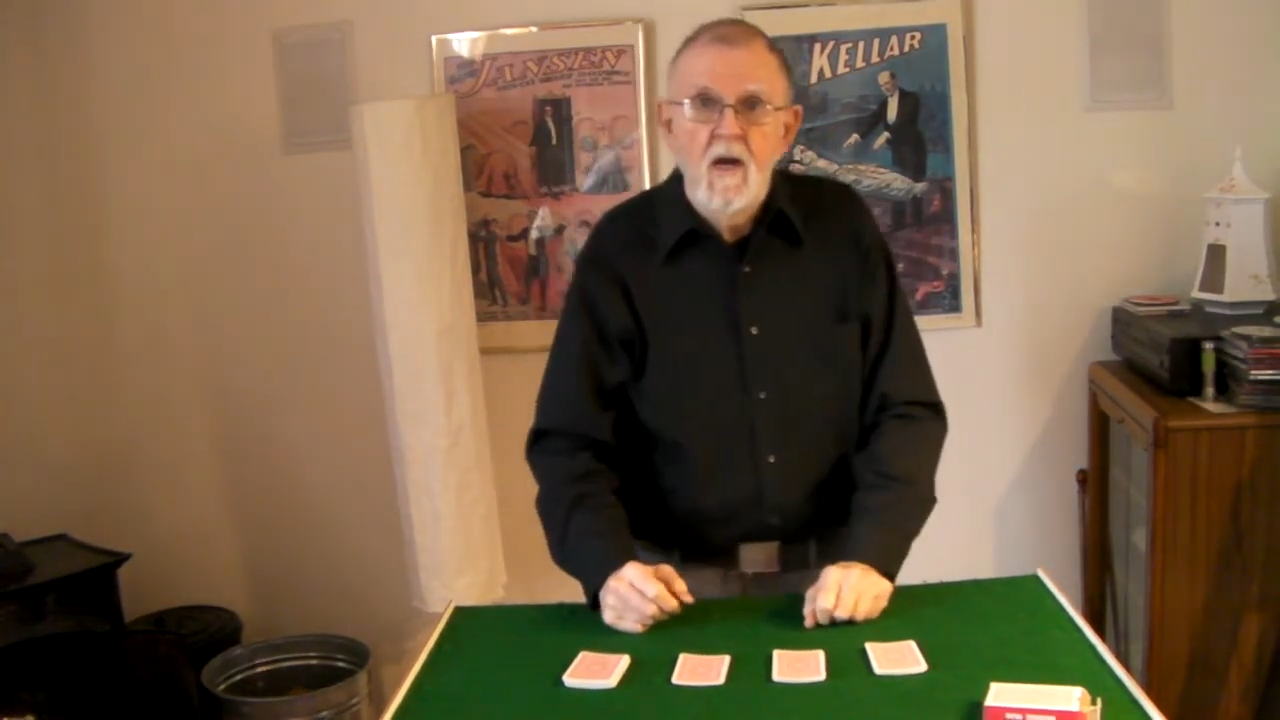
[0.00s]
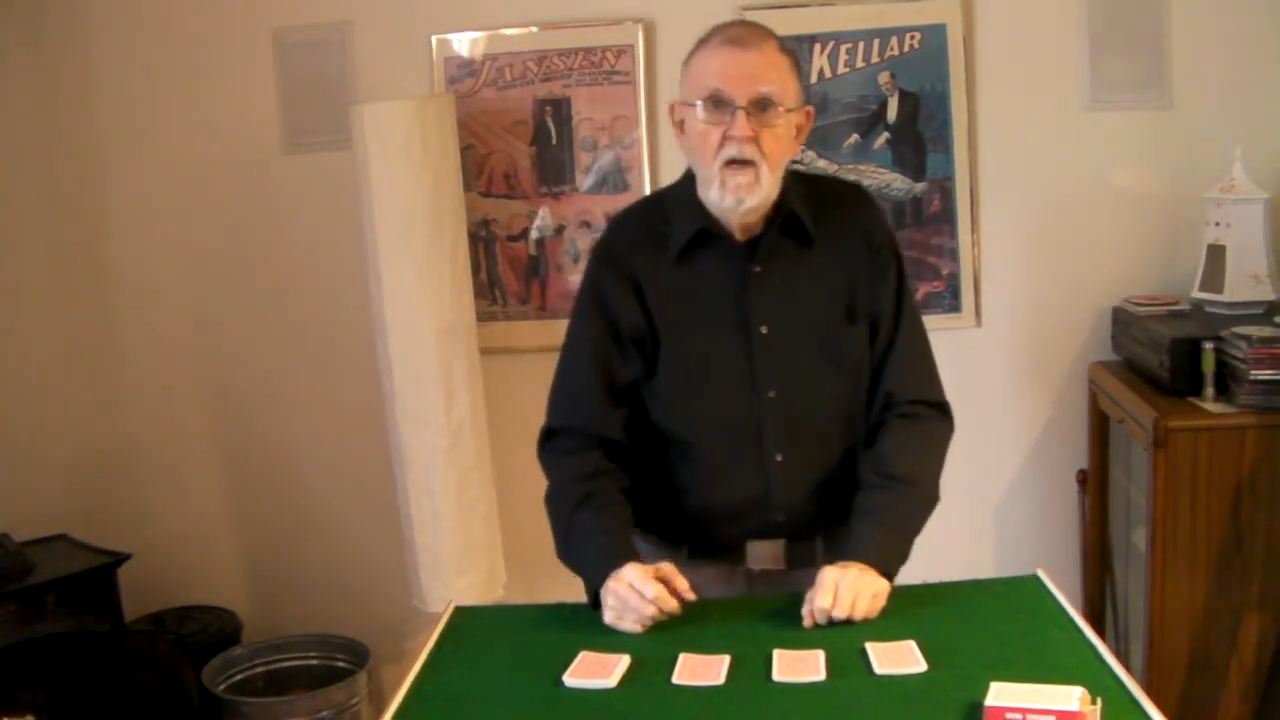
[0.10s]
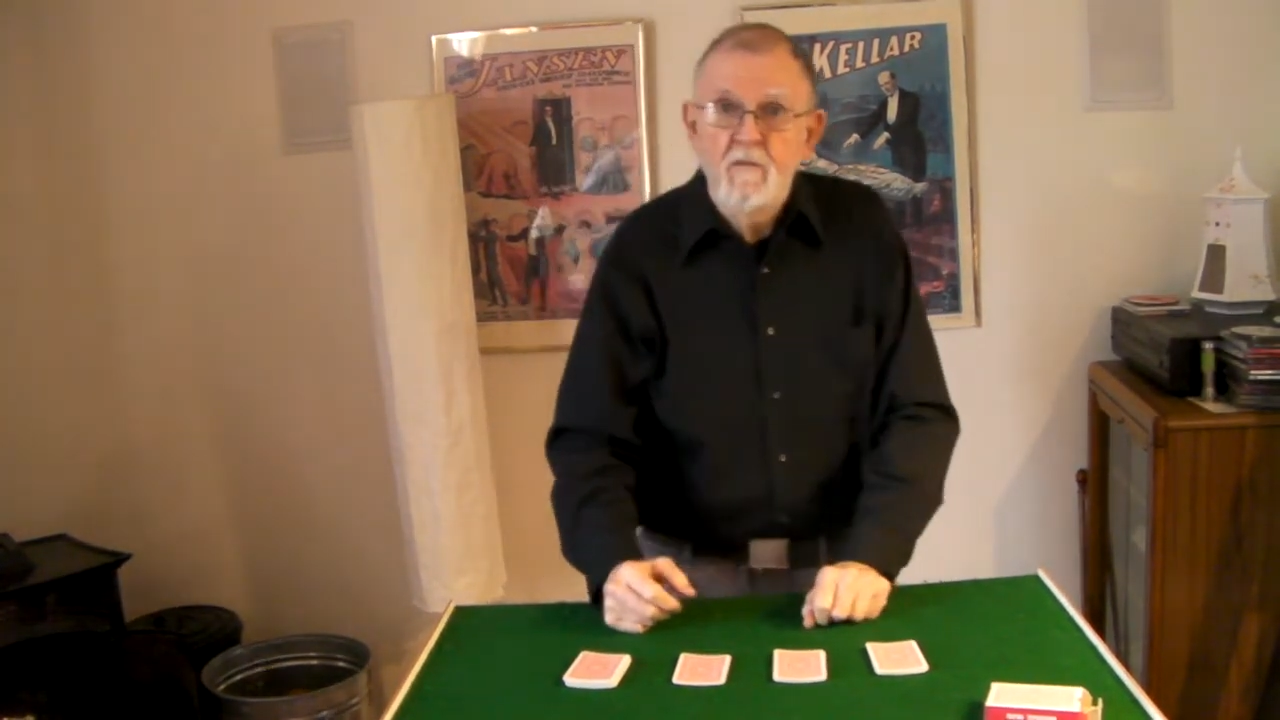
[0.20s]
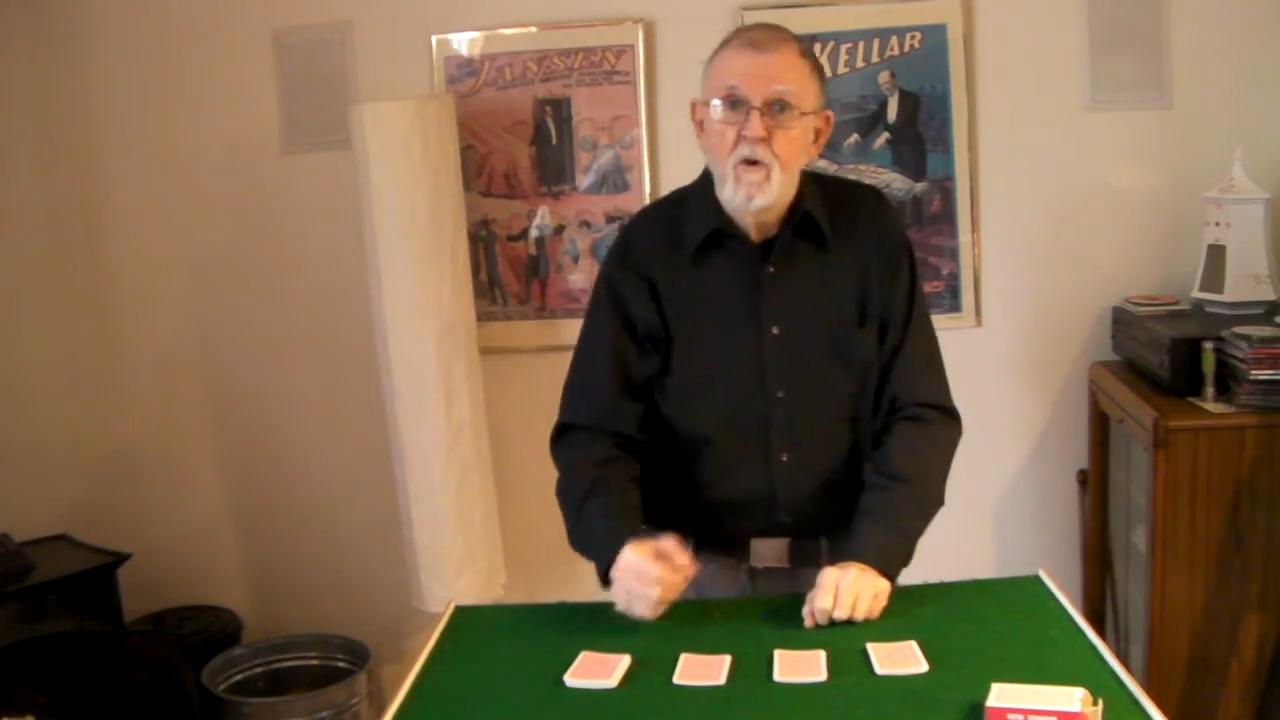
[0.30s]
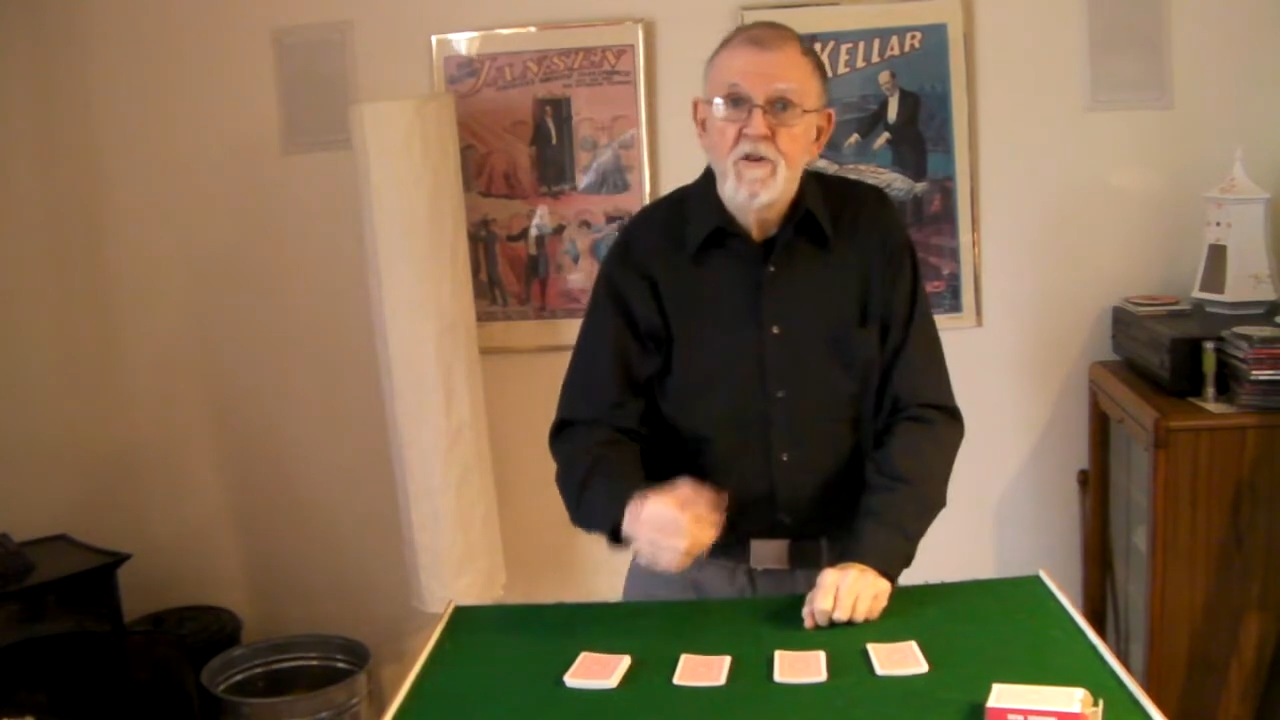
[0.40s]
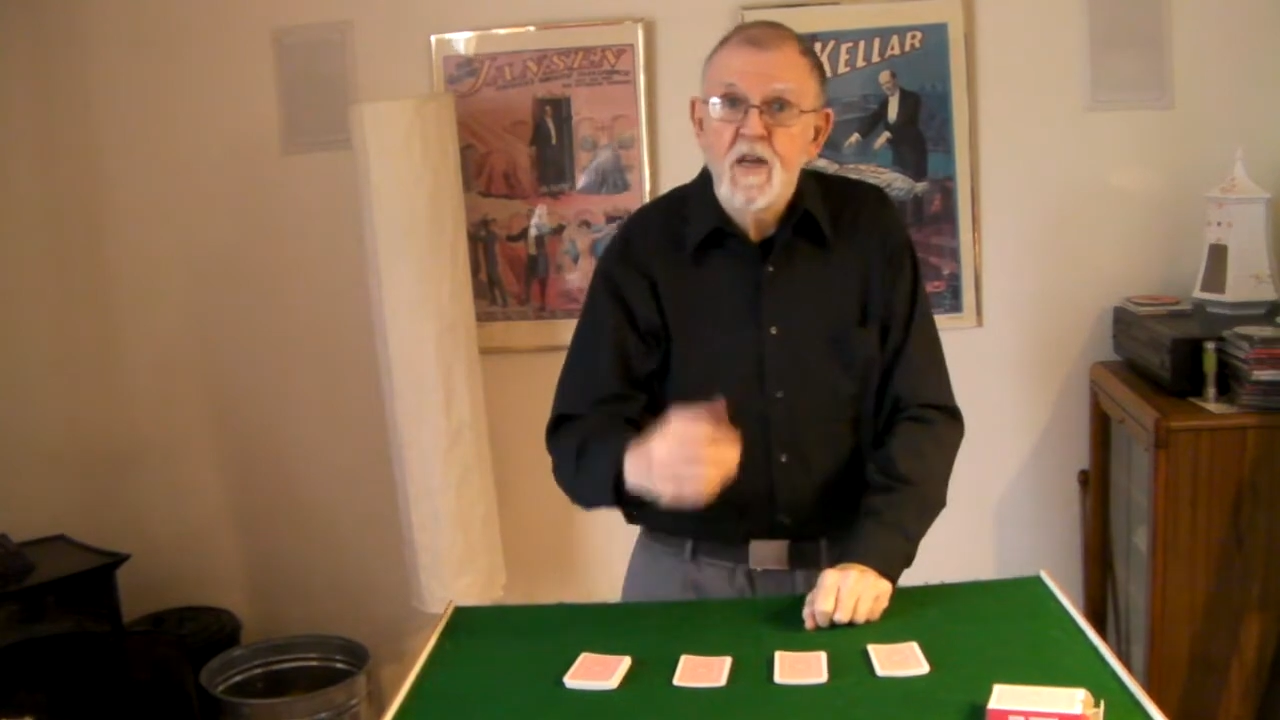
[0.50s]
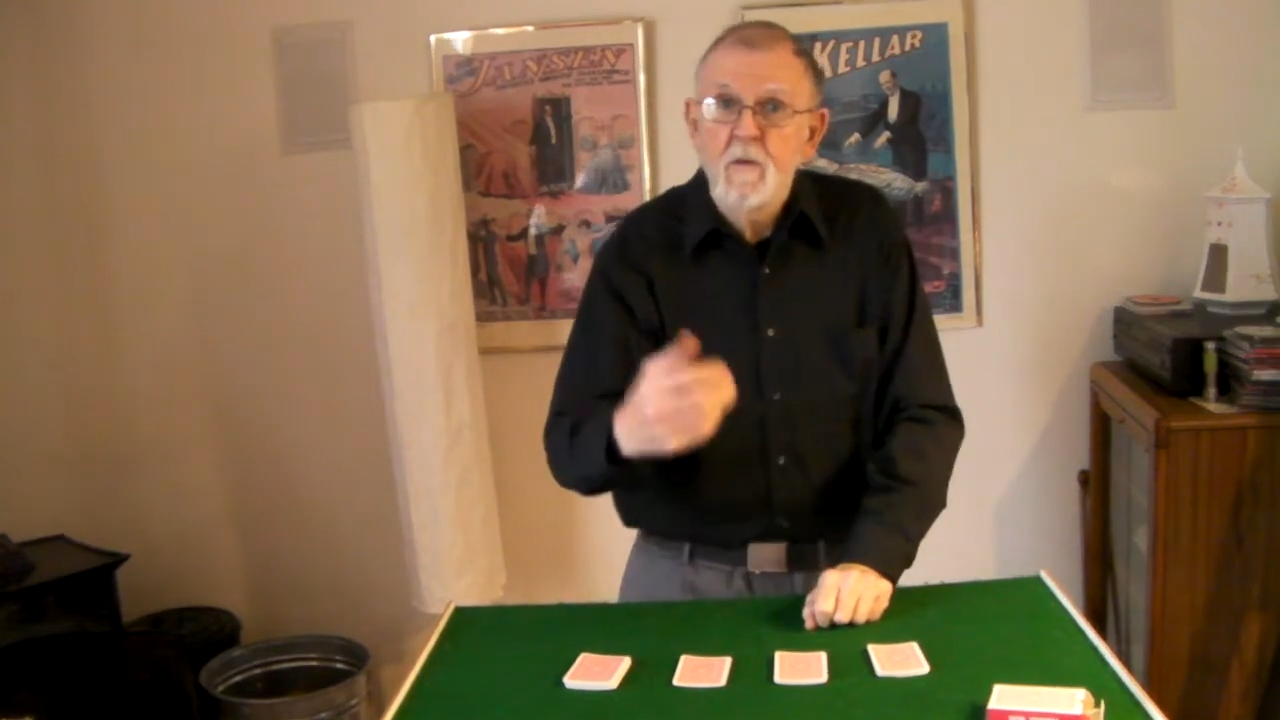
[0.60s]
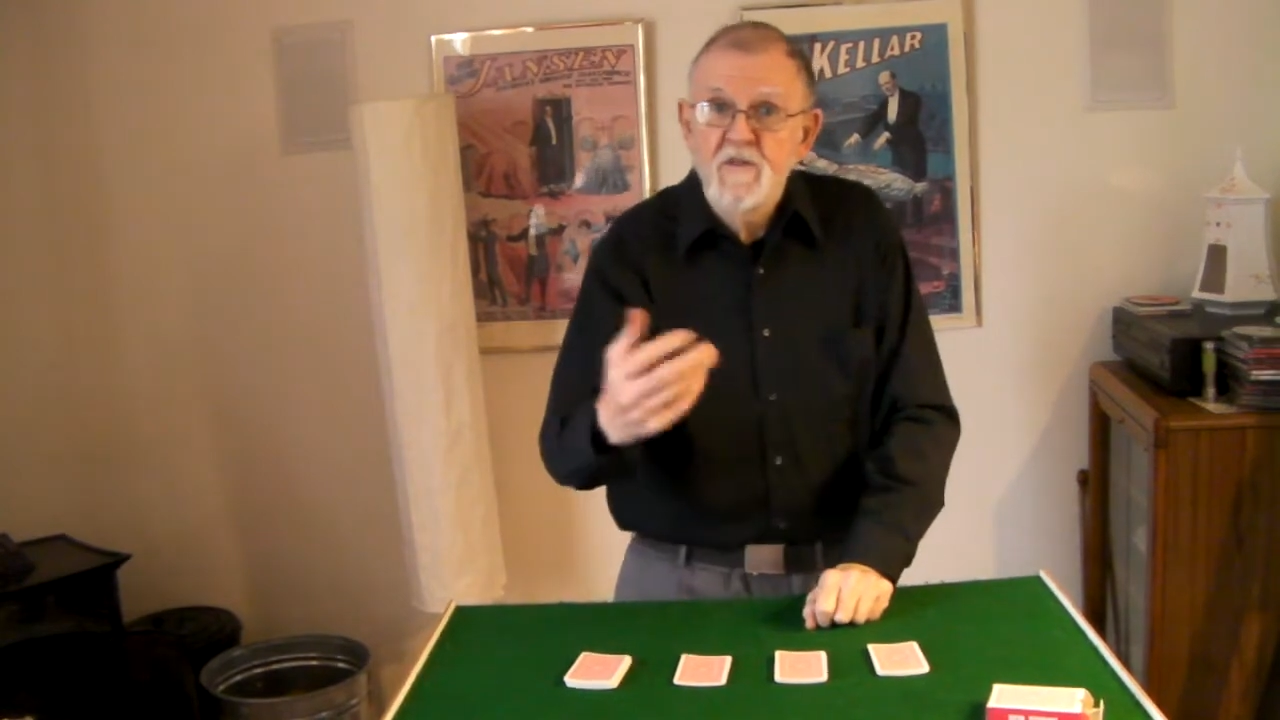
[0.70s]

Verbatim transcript: Of course, I